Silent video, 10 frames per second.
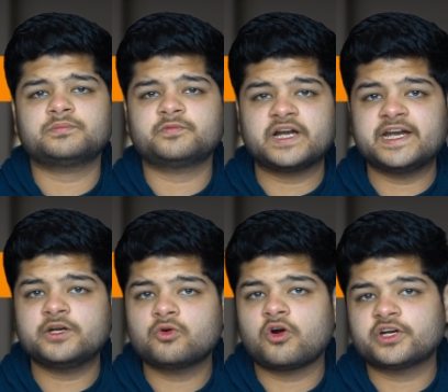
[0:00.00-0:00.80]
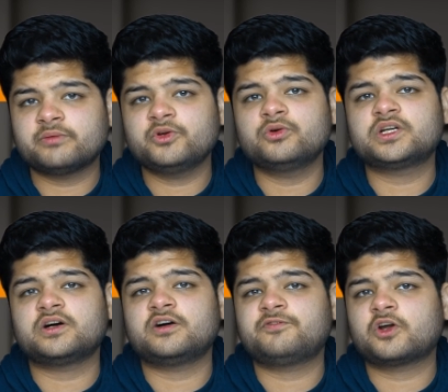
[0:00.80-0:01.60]
ready to contribute
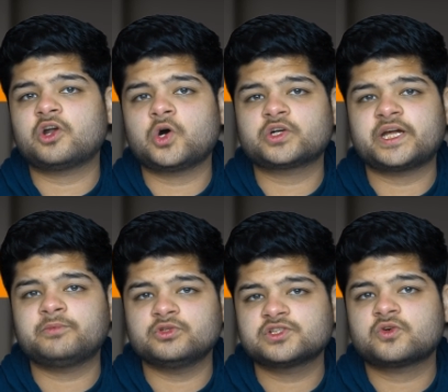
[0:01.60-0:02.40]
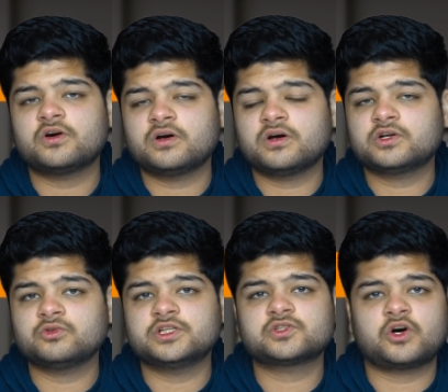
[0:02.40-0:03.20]
for a long time to
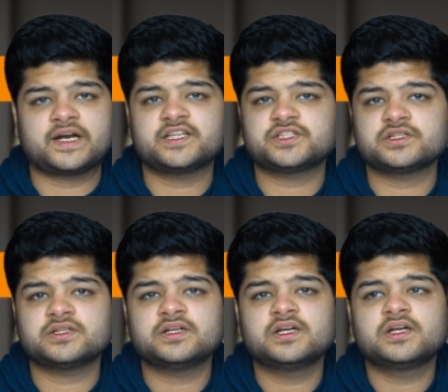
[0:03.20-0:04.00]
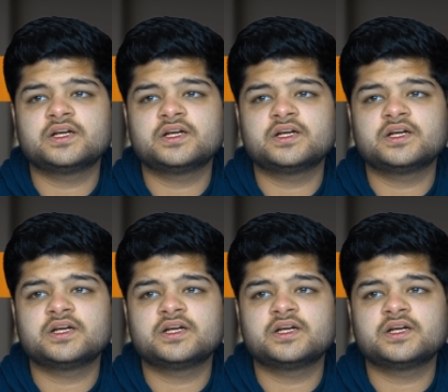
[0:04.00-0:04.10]
this organization.